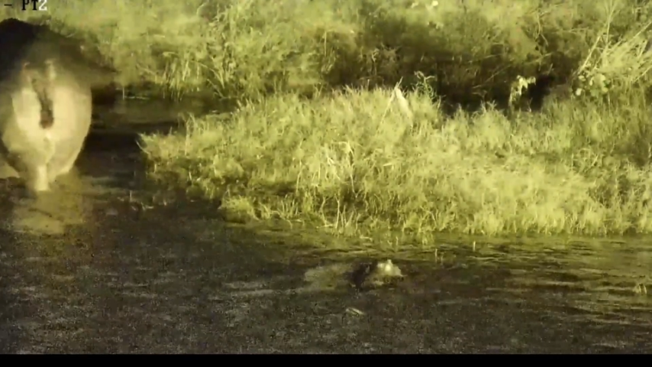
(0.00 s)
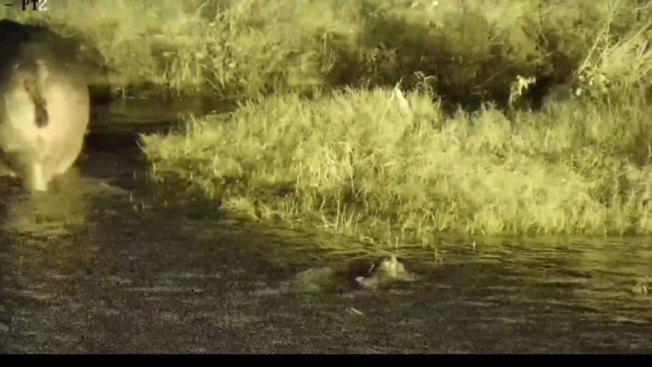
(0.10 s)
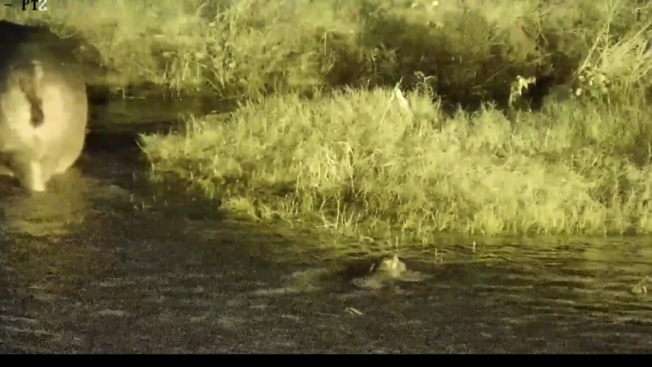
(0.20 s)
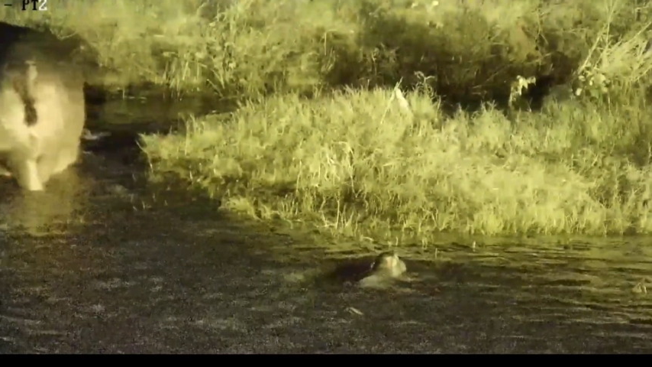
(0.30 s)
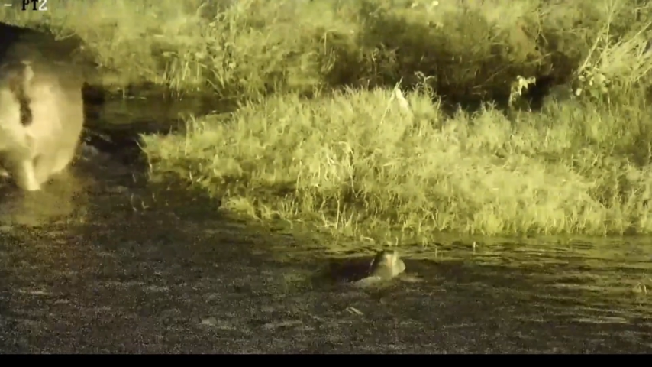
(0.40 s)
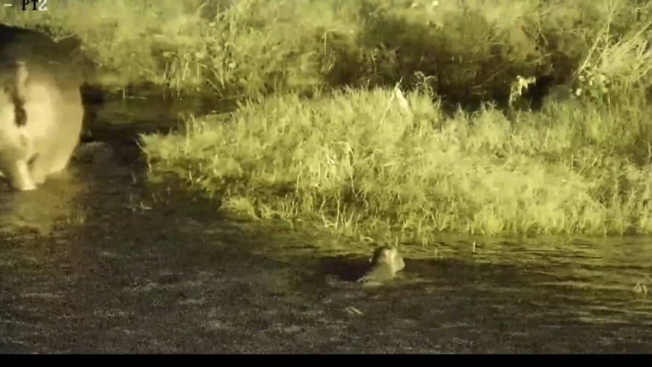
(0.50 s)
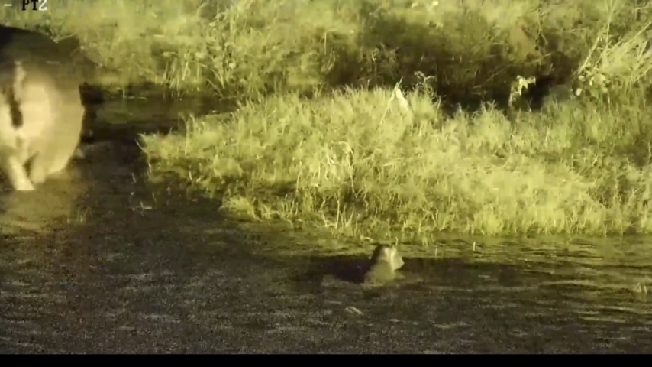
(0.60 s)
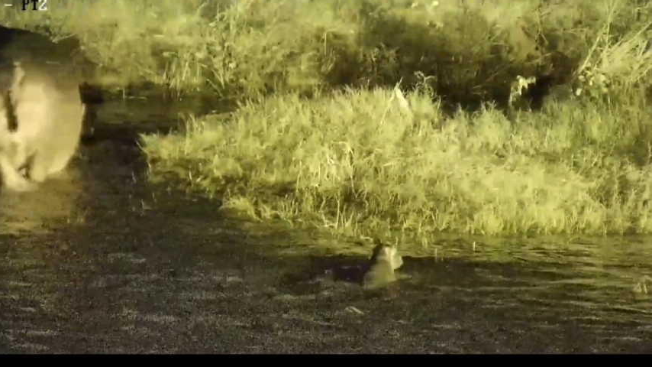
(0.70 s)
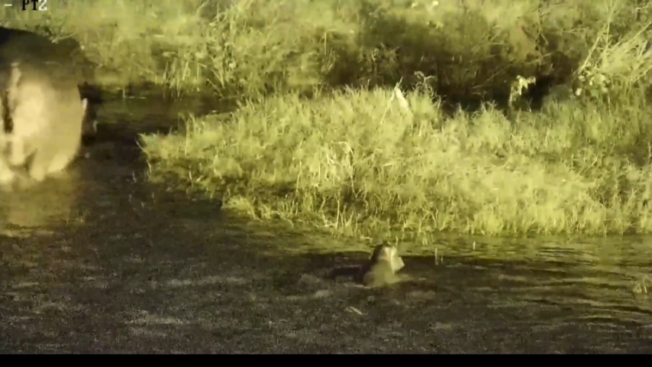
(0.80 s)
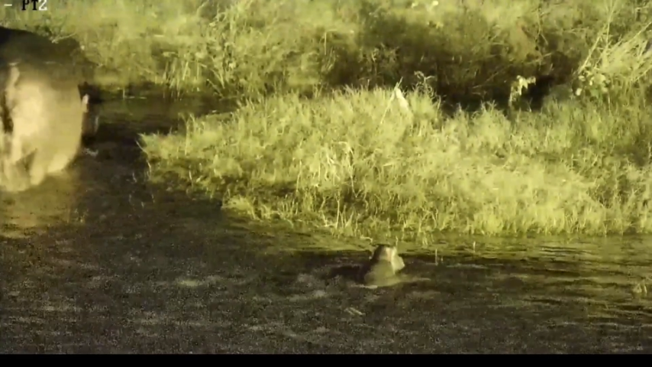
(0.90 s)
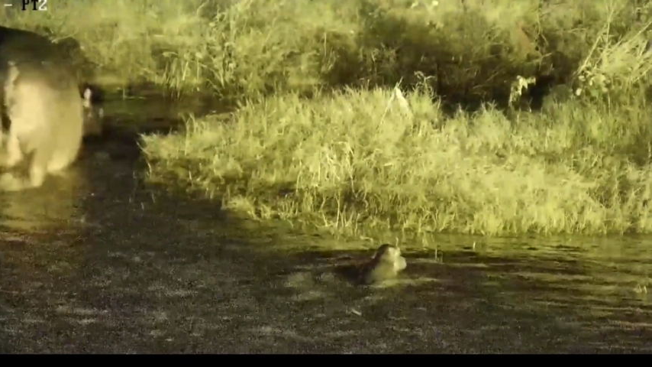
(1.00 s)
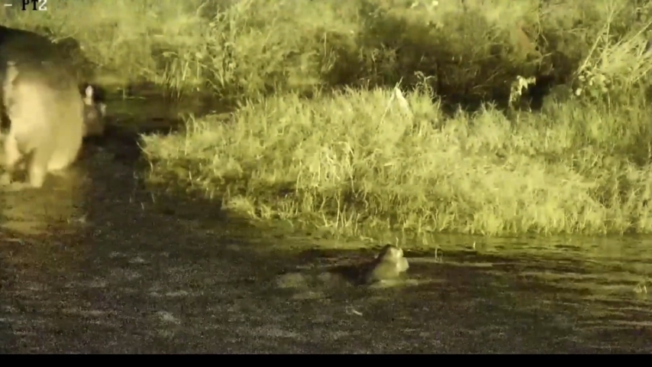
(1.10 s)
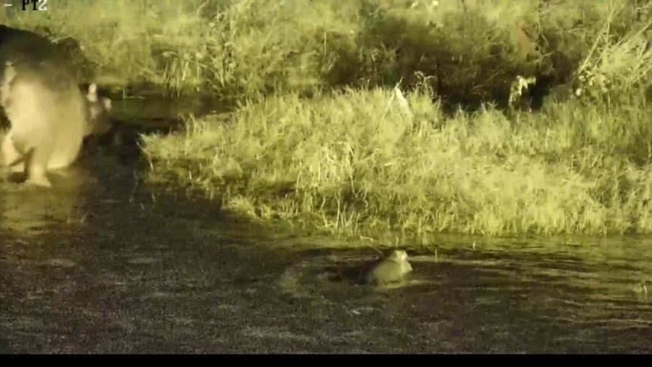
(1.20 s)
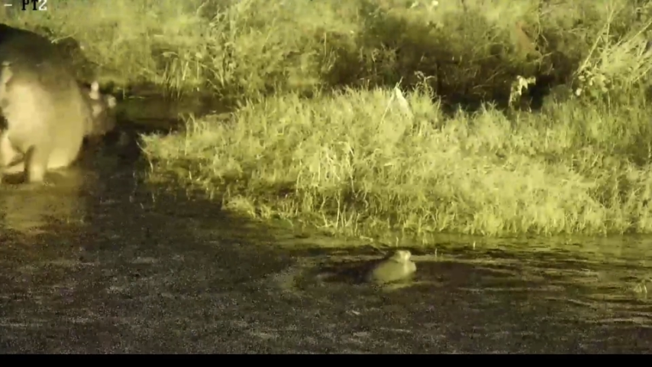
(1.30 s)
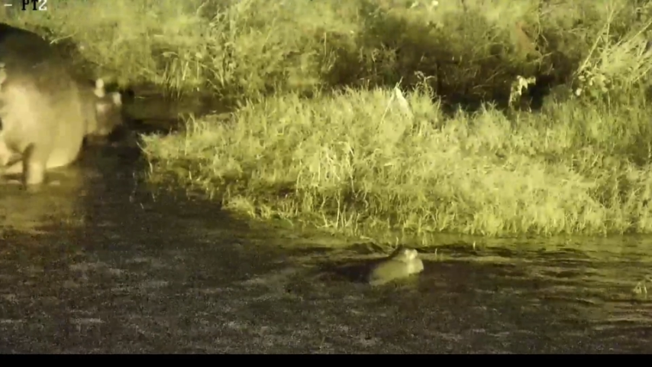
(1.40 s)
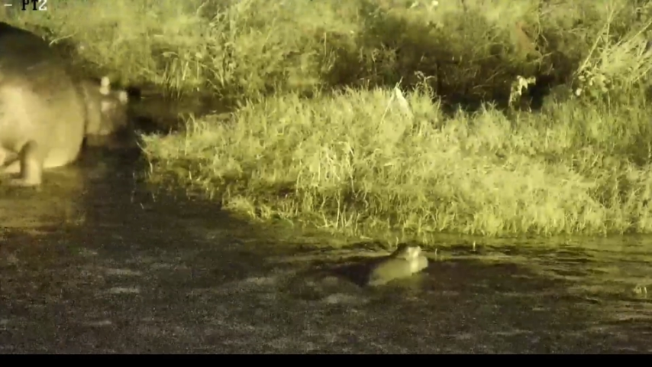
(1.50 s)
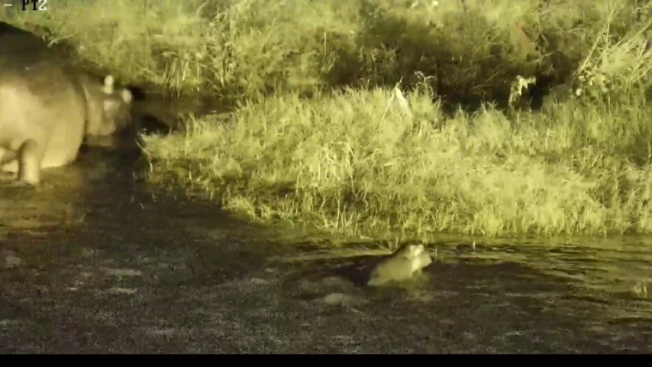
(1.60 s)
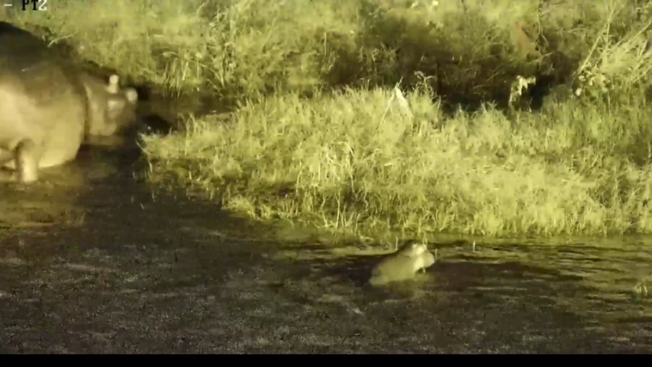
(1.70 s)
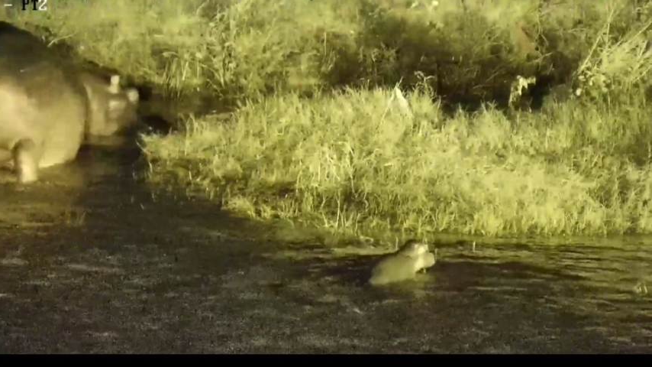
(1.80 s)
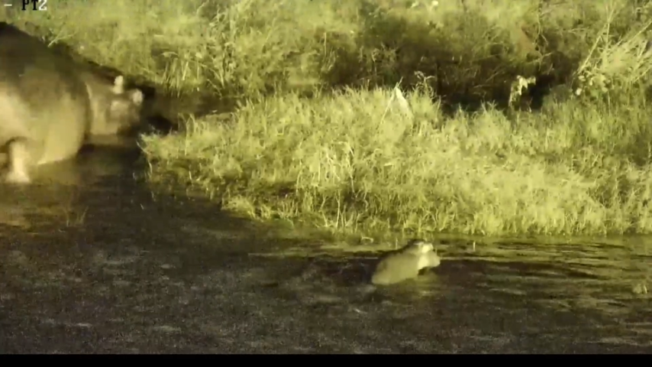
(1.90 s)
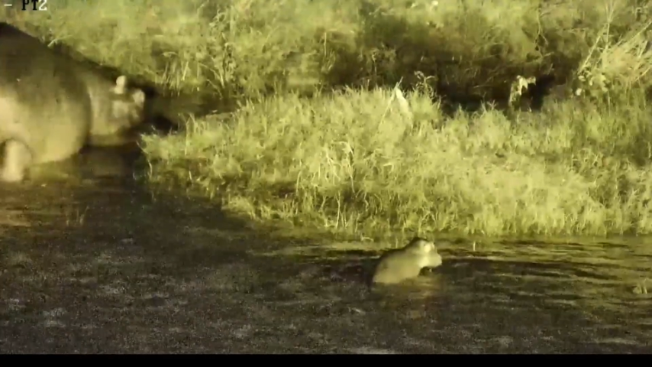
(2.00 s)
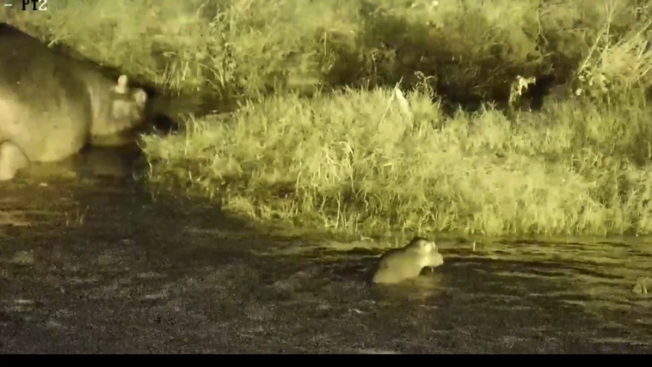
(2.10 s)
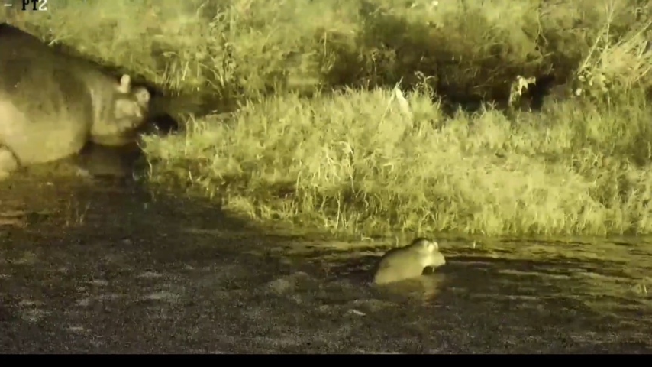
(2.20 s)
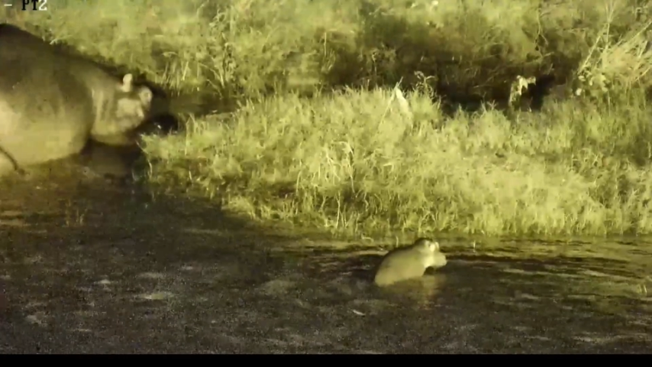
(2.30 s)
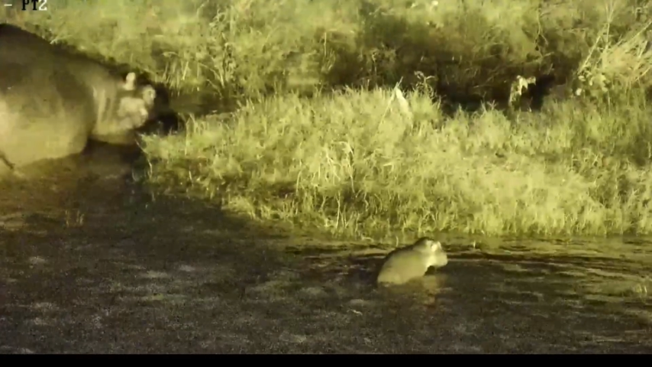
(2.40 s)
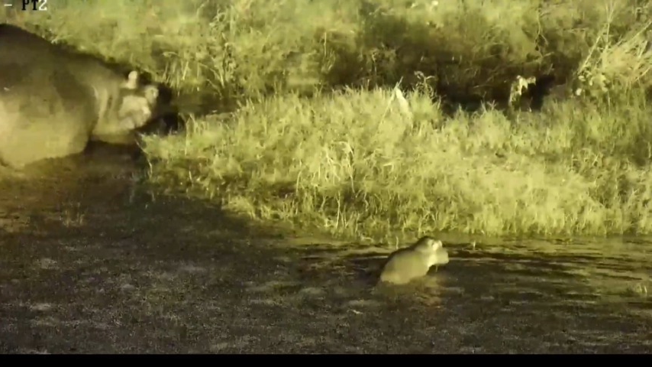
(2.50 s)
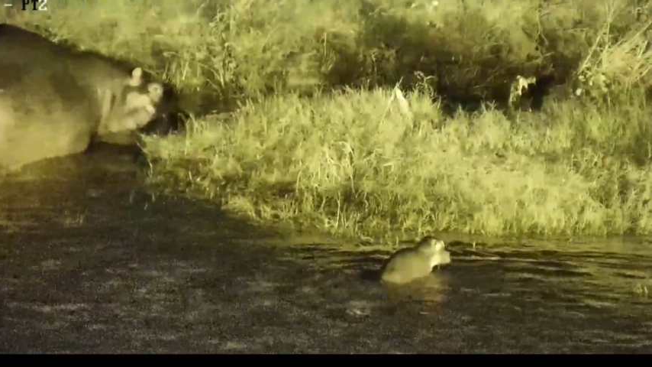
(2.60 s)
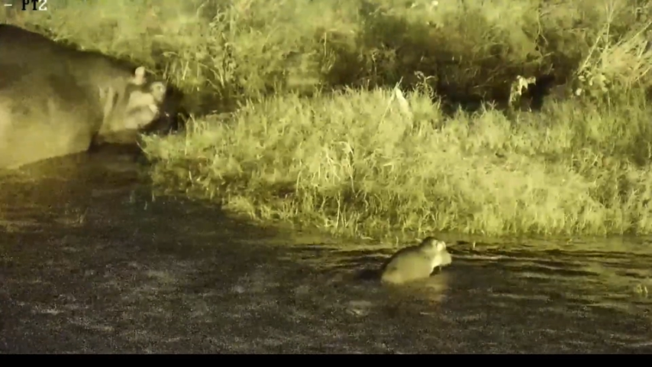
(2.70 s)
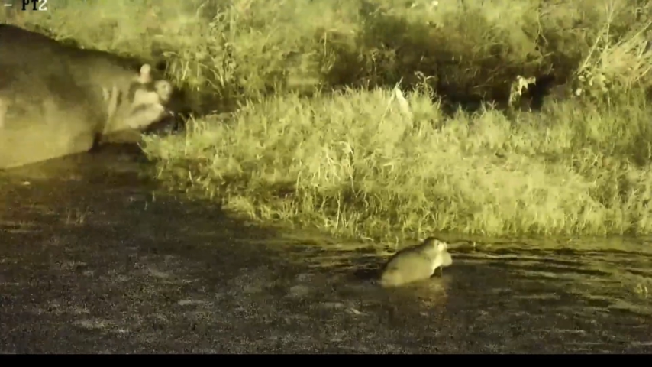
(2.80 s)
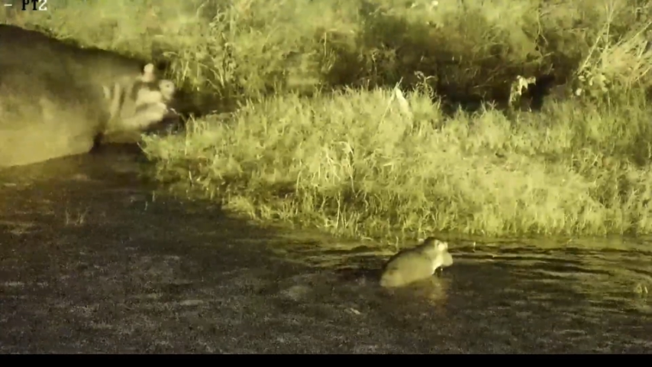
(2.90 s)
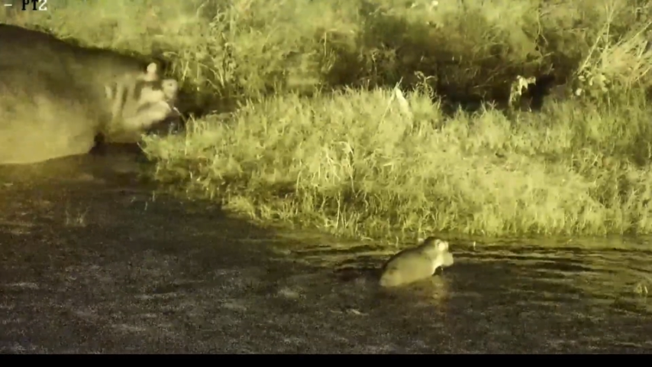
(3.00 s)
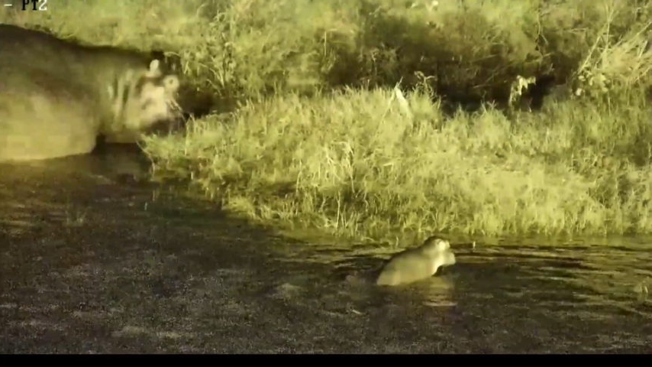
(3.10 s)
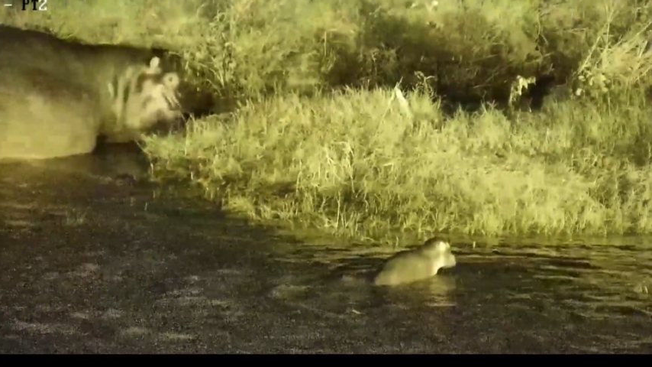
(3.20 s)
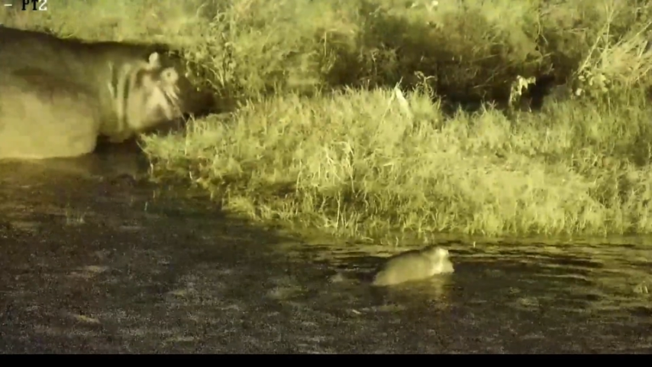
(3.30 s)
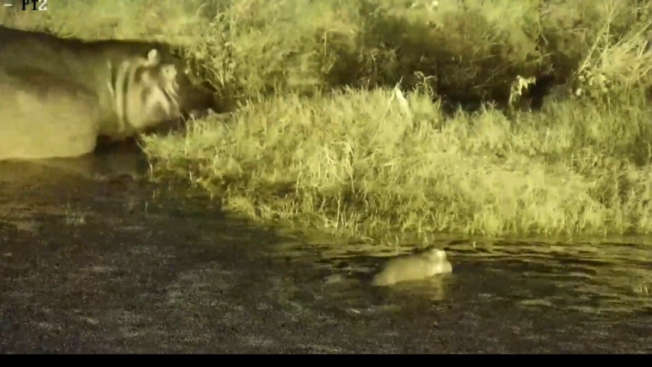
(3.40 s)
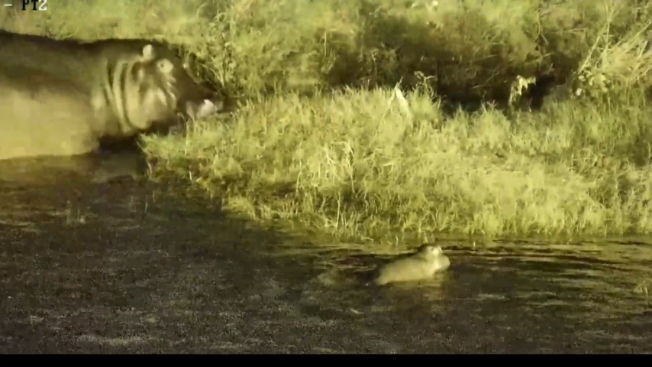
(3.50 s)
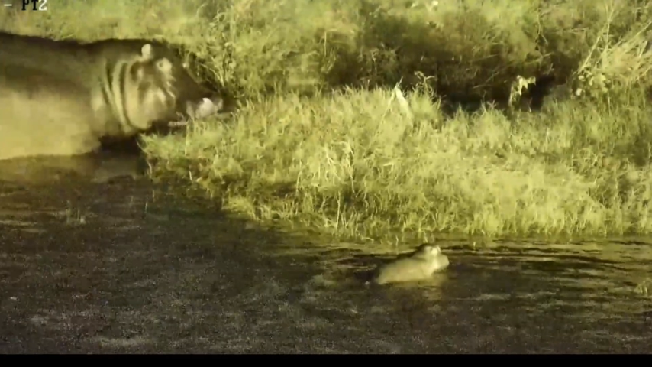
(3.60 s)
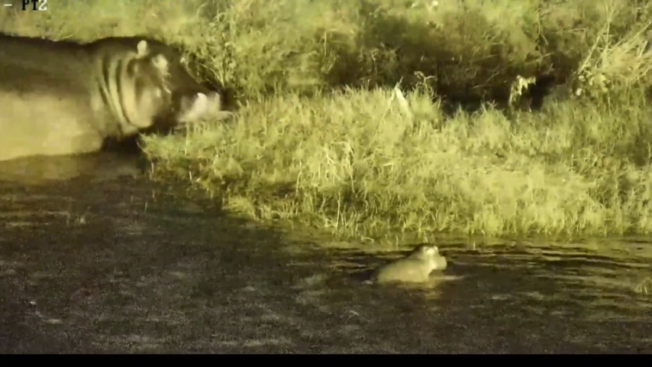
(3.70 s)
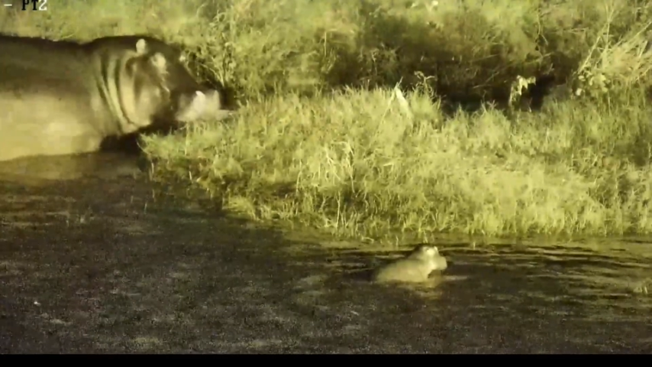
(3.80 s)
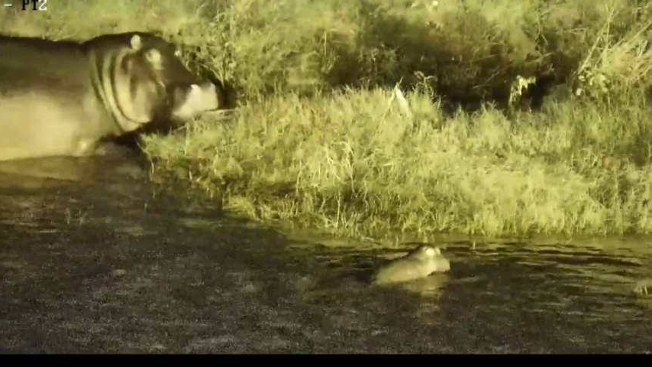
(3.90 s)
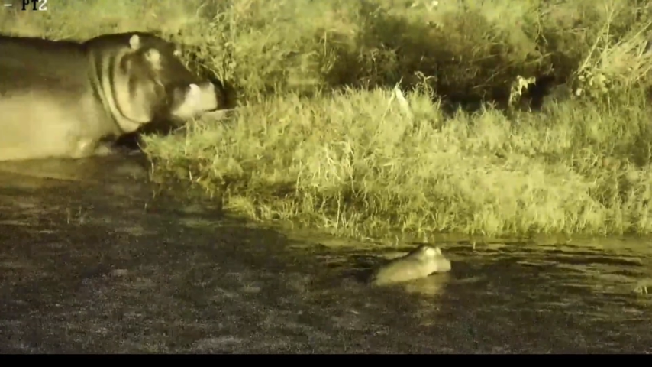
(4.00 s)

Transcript: Nobody's mouth can be seen.